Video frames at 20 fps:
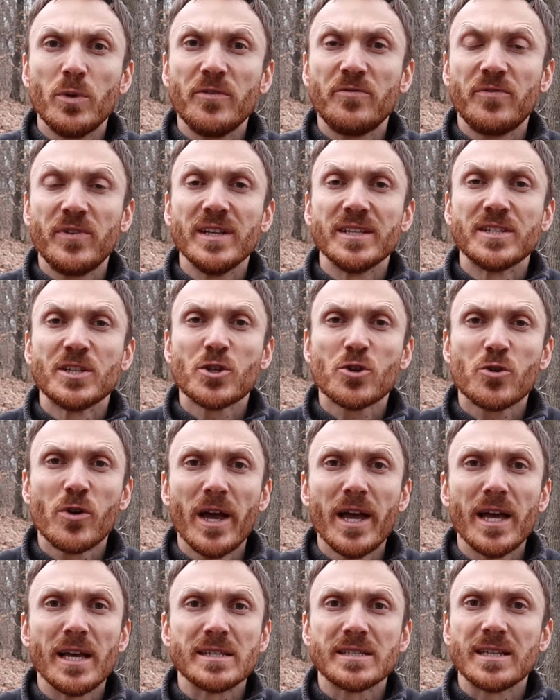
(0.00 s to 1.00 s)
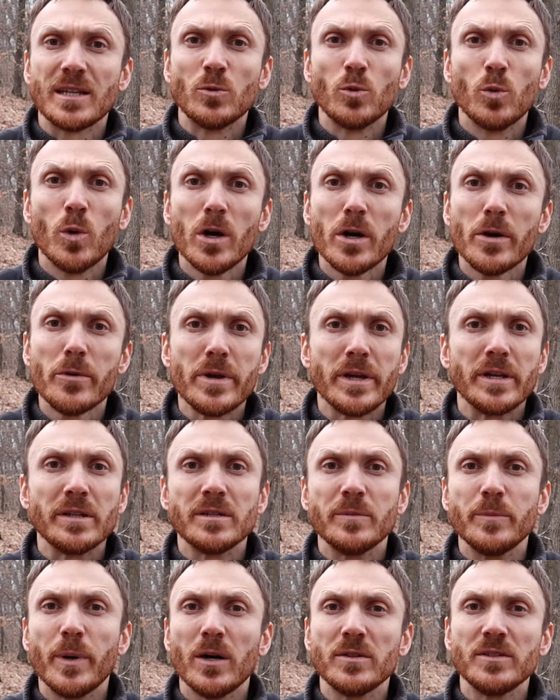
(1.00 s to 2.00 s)
we feel stressed and
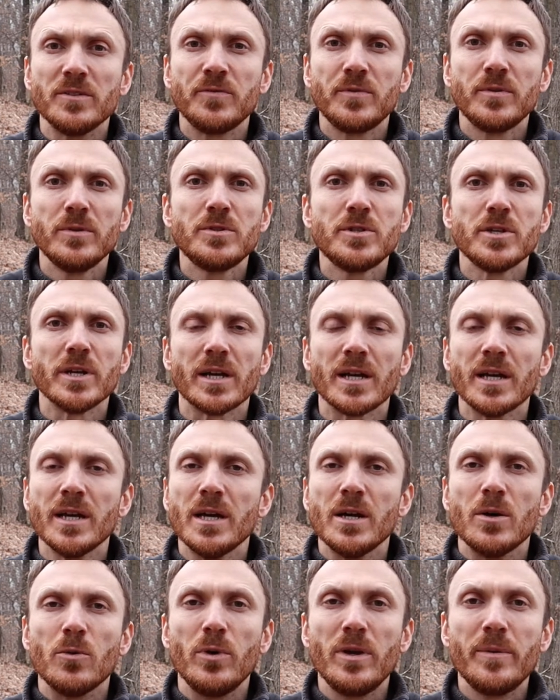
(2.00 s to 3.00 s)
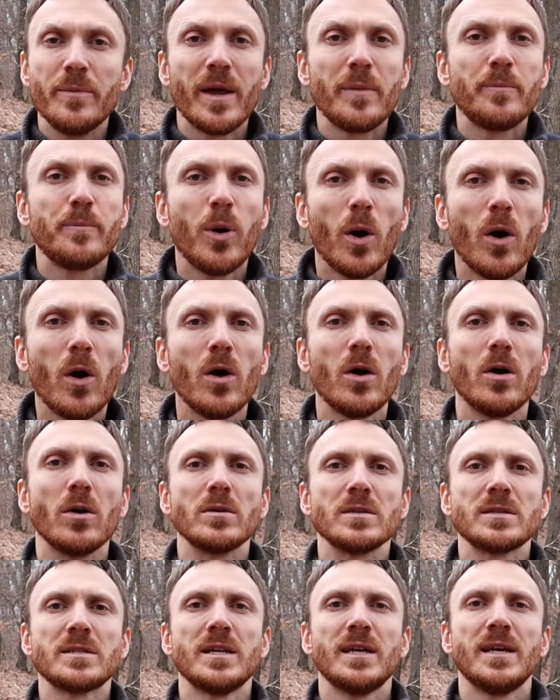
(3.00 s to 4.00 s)
worried about the future, we may
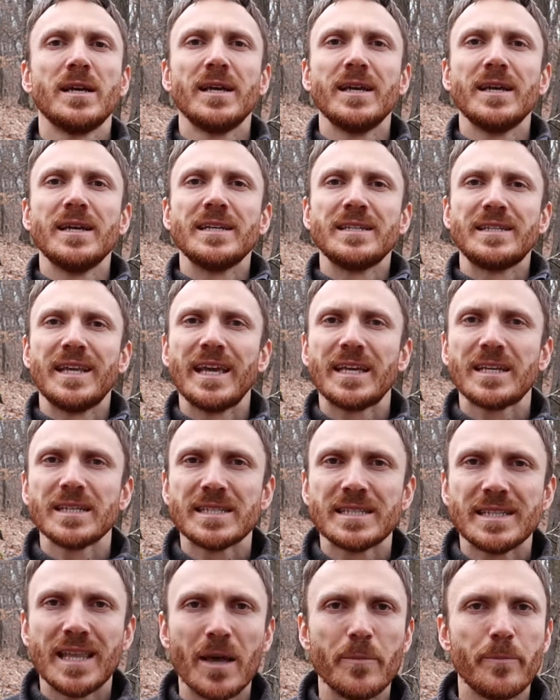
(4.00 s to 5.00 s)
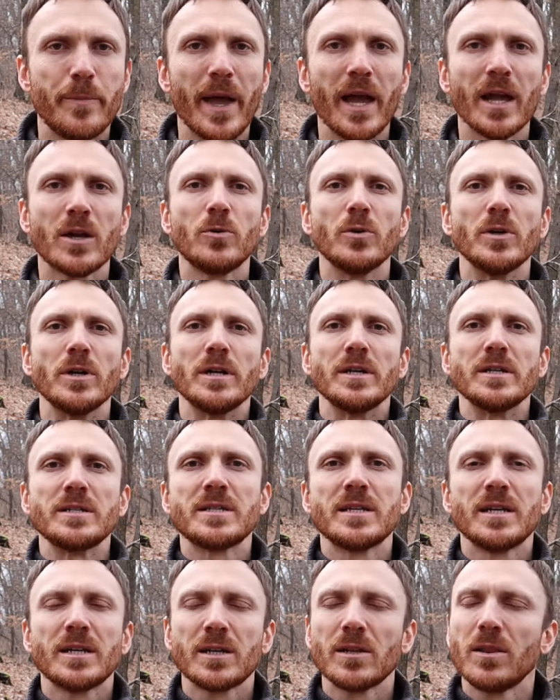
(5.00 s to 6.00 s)
pause, take a step
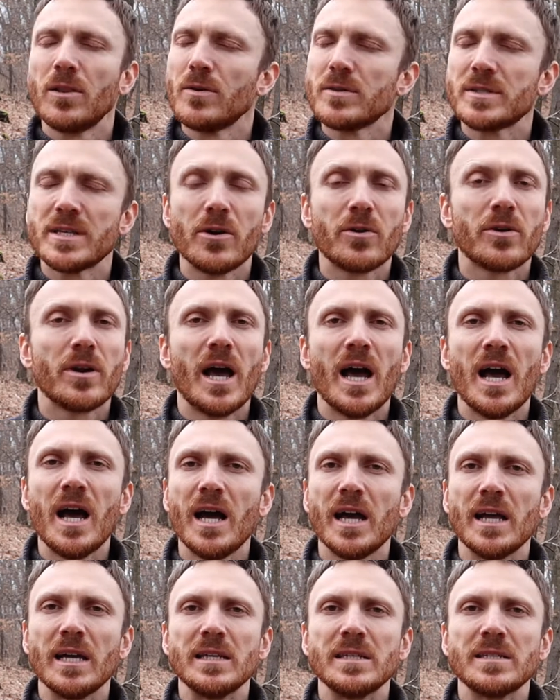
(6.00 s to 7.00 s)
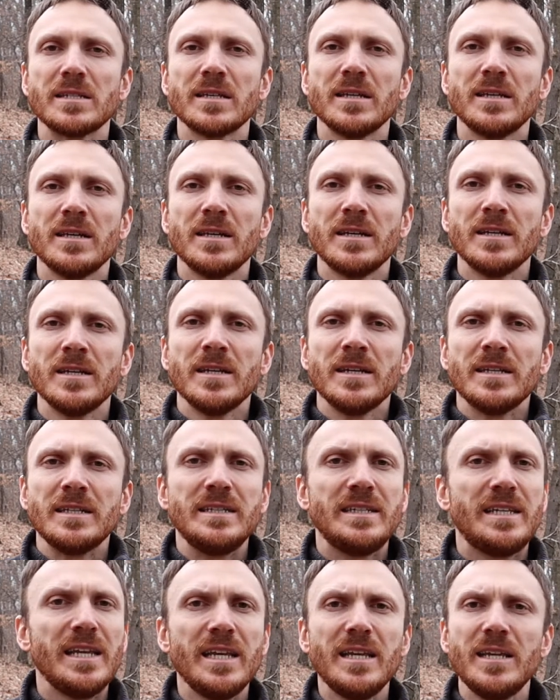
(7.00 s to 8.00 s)
backwards, close our eyes,
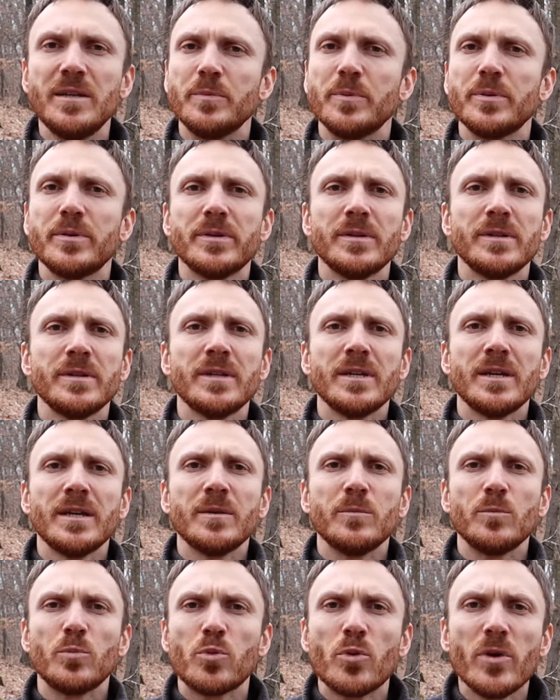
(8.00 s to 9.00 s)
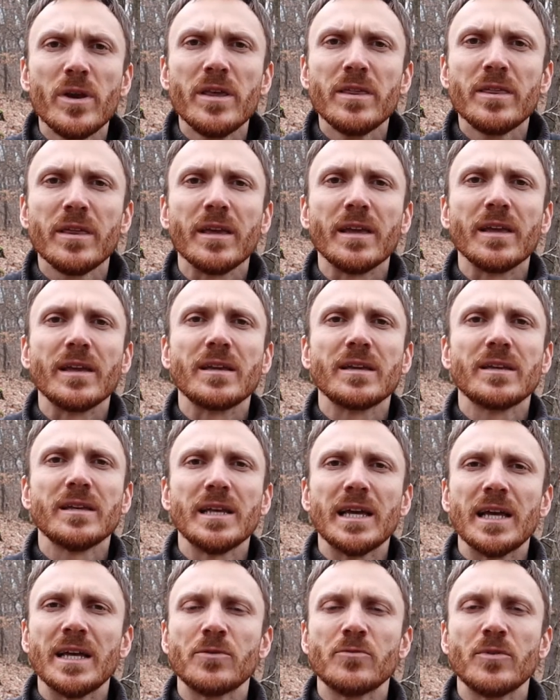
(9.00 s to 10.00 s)
deep breathing,
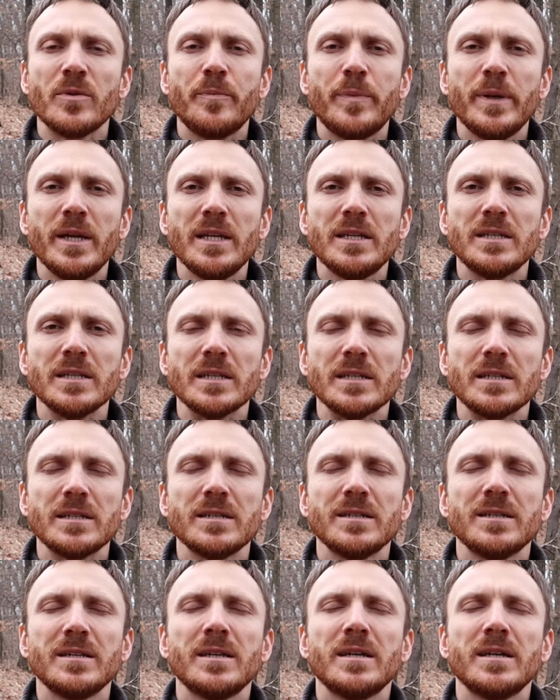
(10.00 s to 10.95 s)
and repeat it.